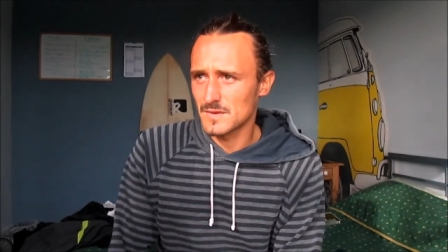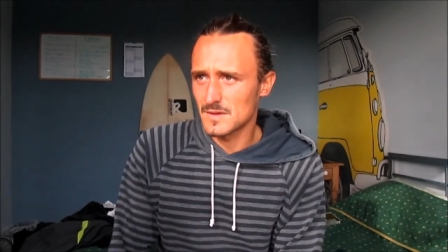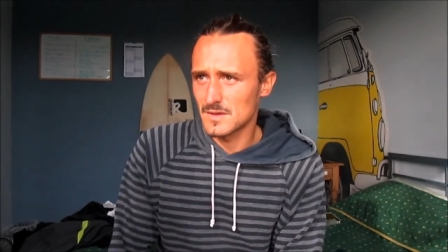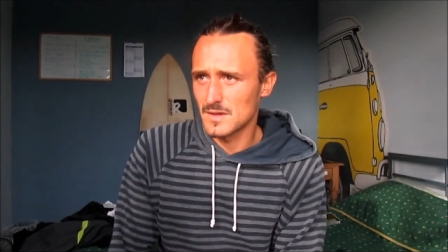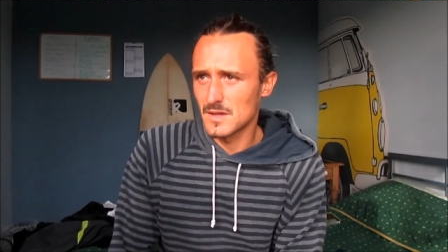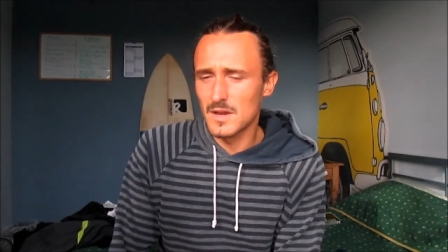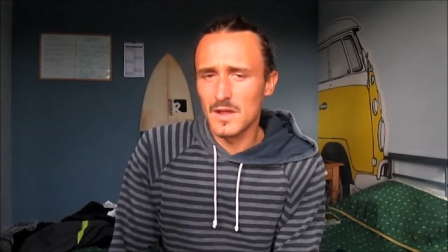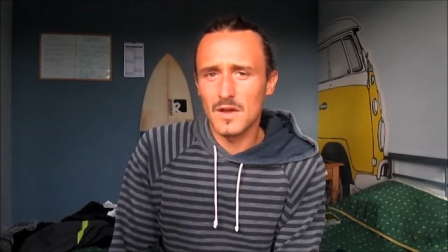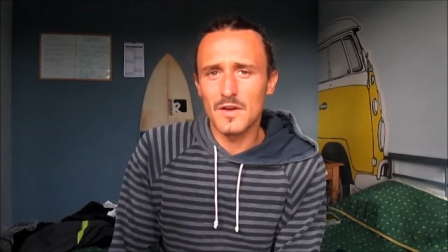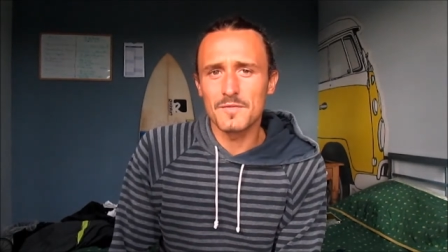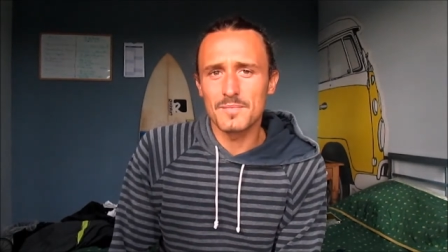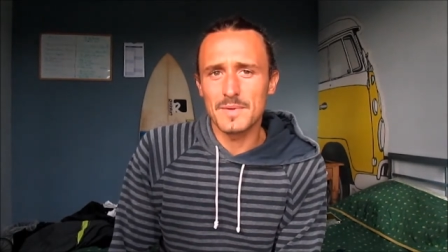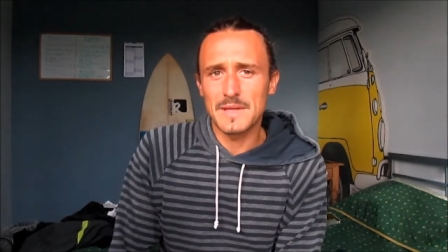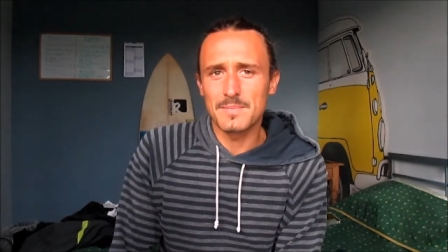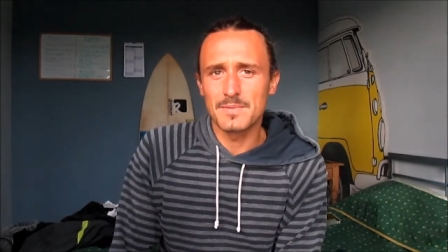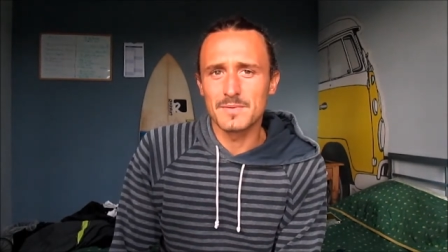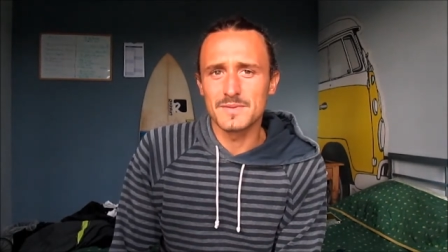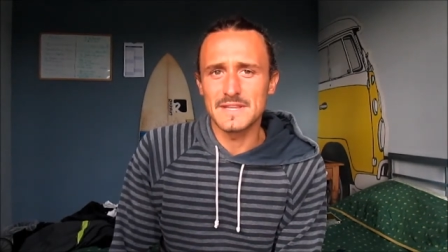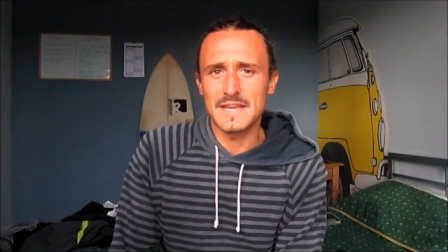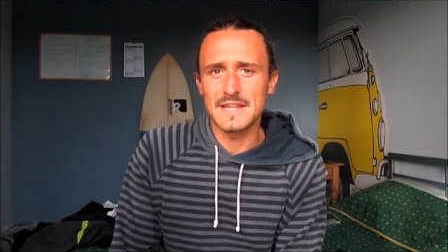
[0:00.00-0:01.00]
a lot of
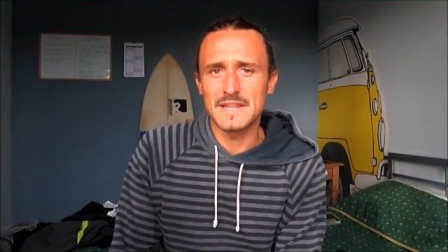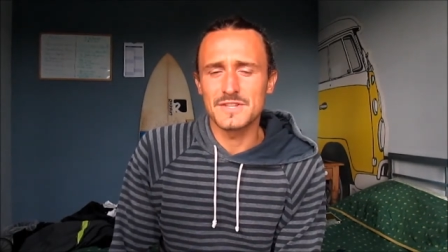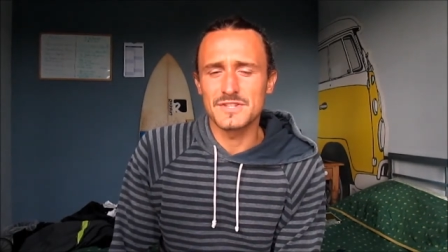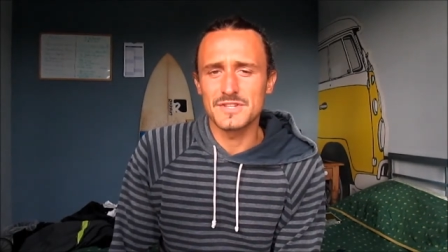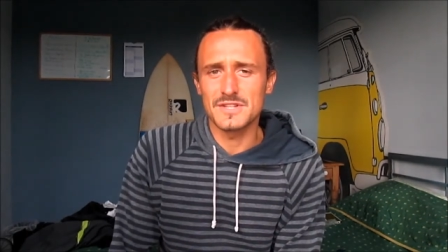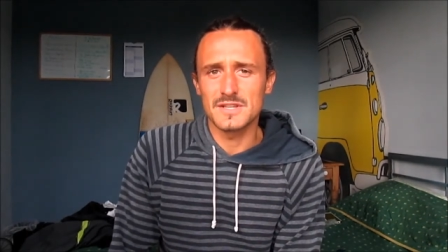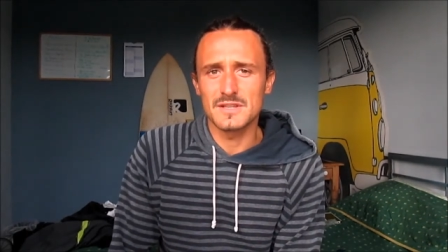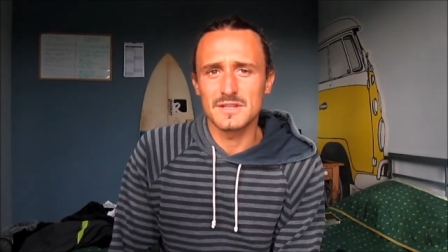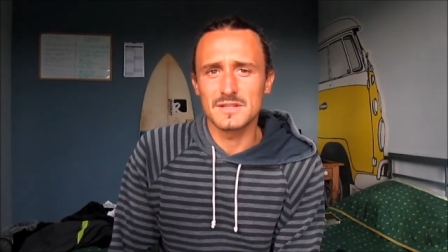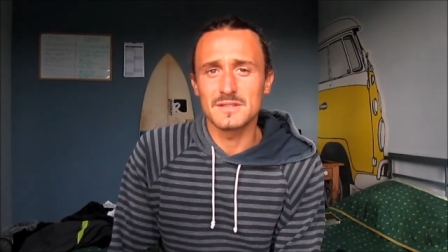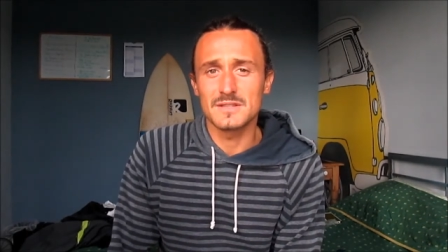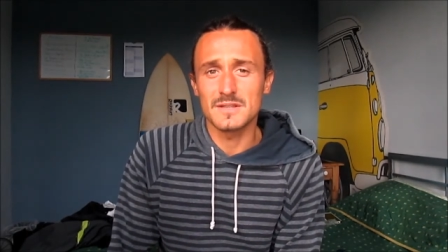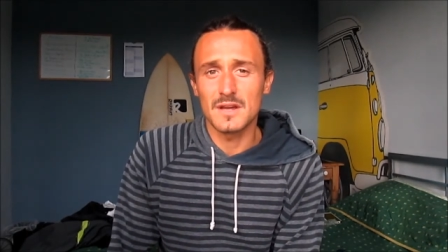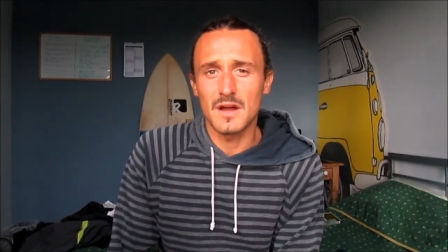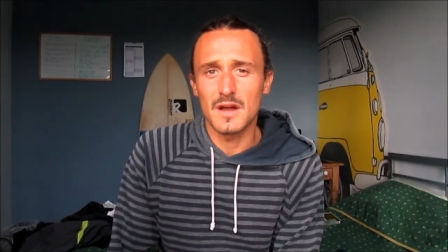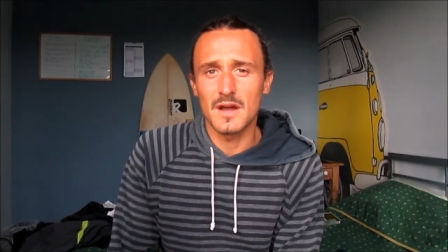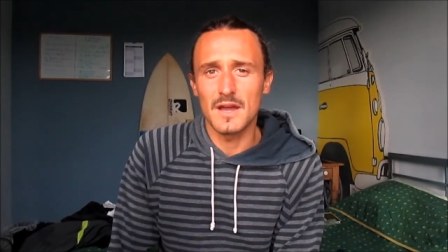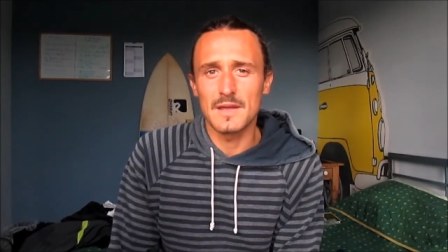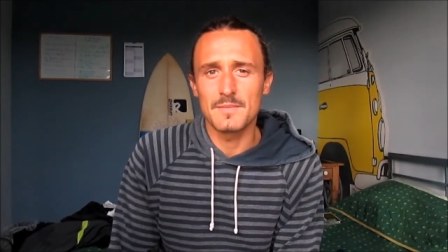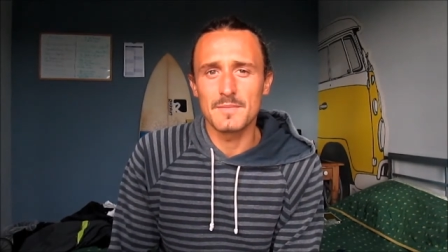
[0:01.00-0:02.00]
people's energy and
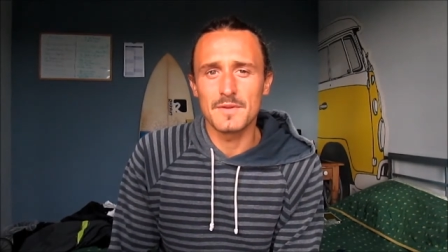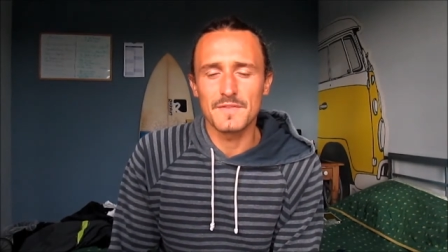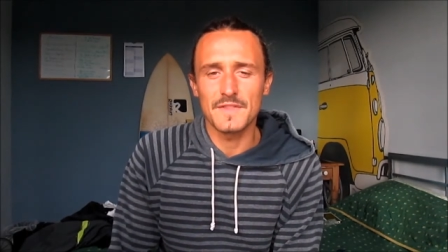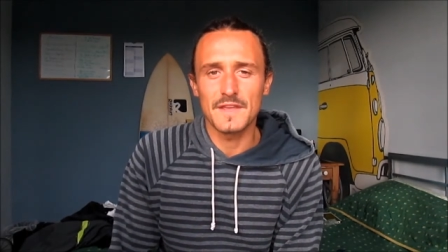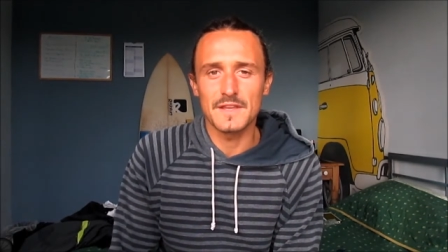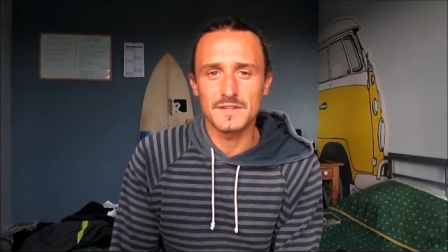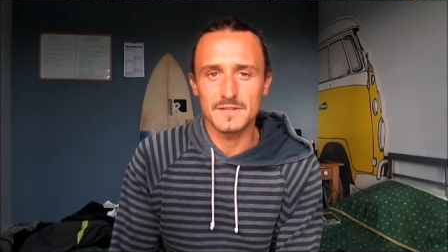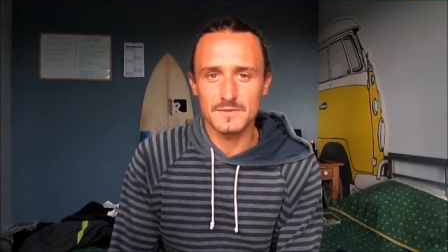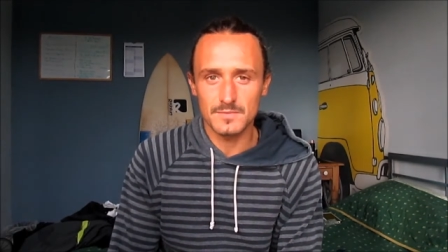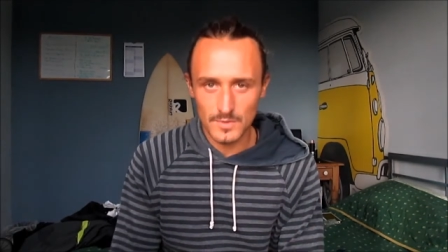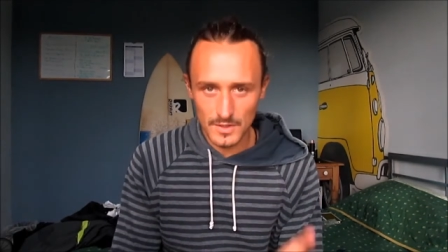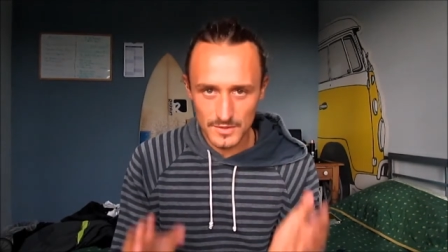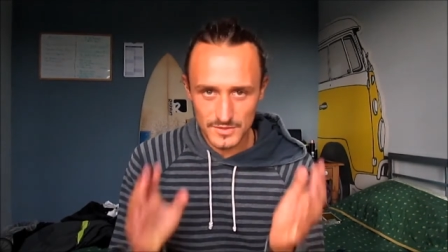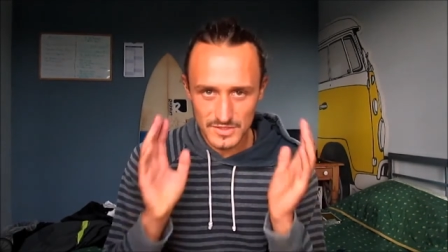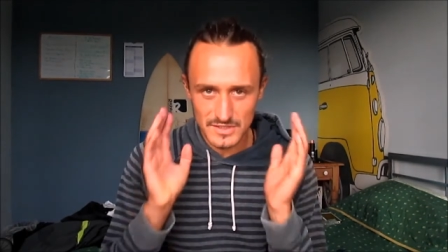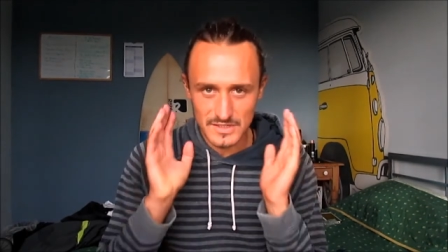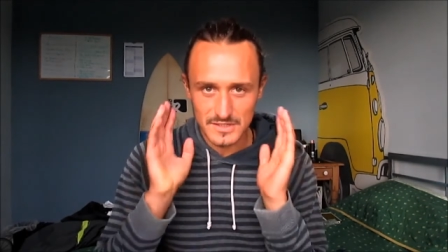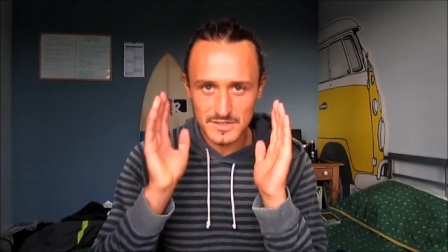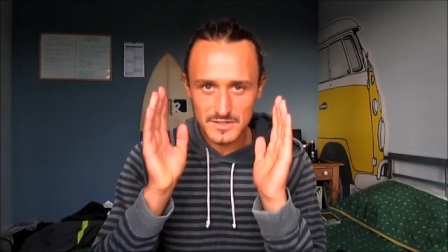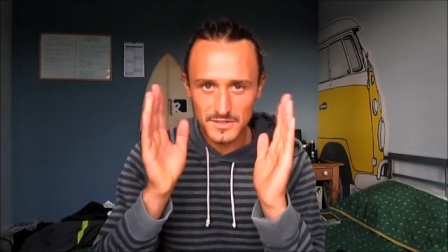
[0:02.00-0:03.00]
time if they just
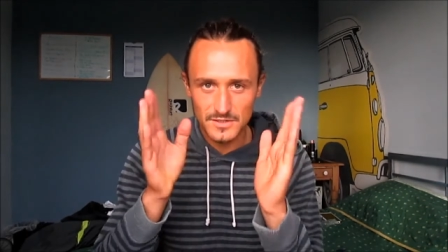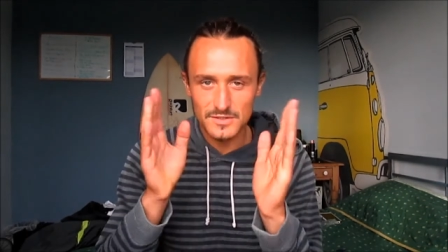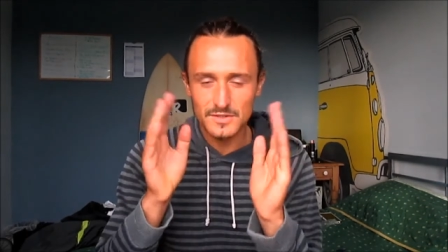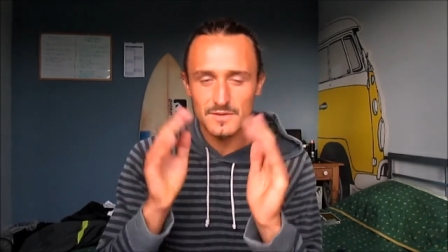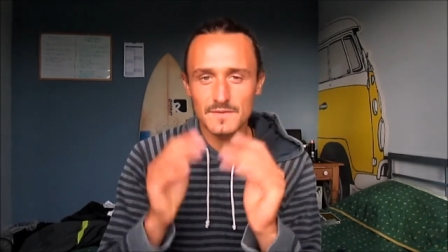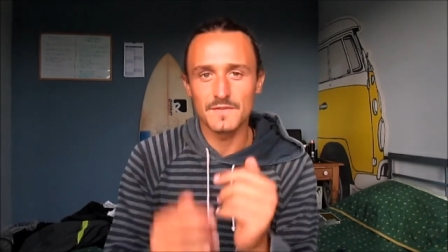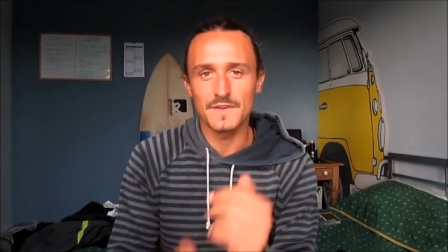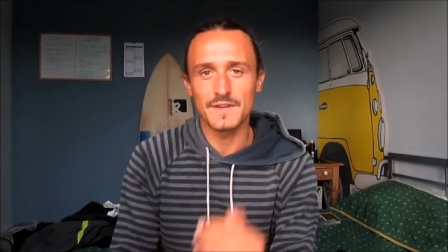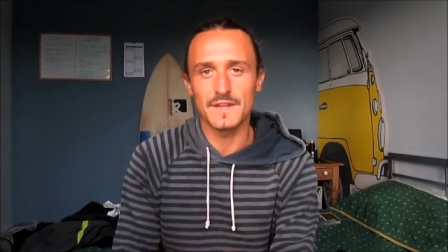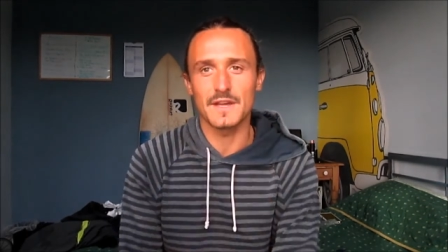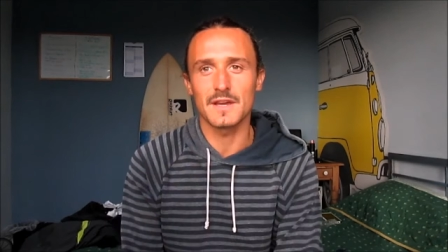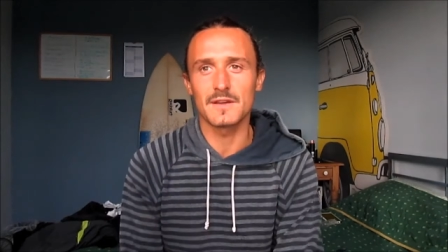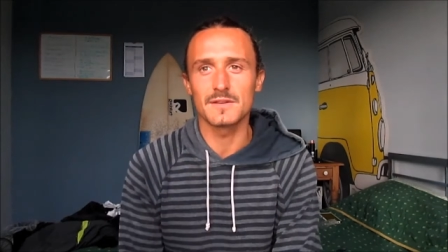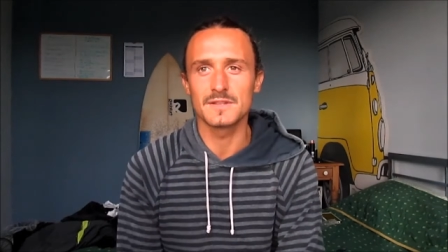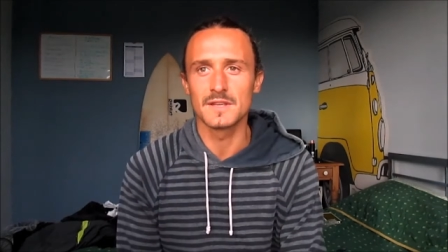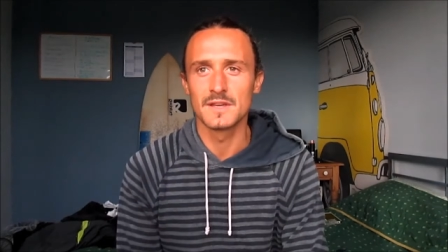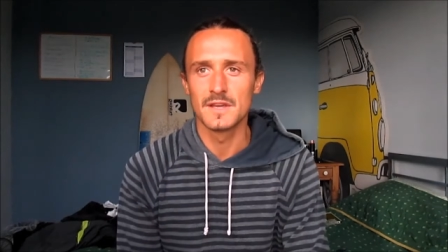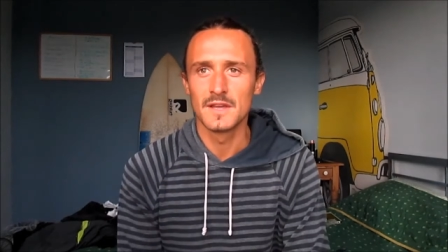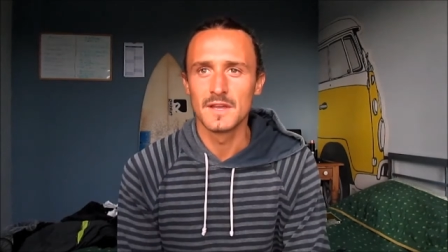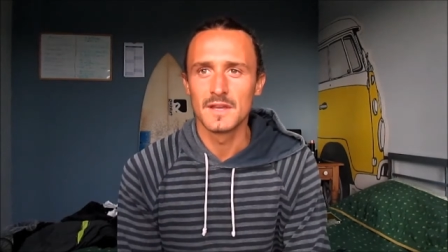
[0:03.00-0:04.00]
watch these youtube videos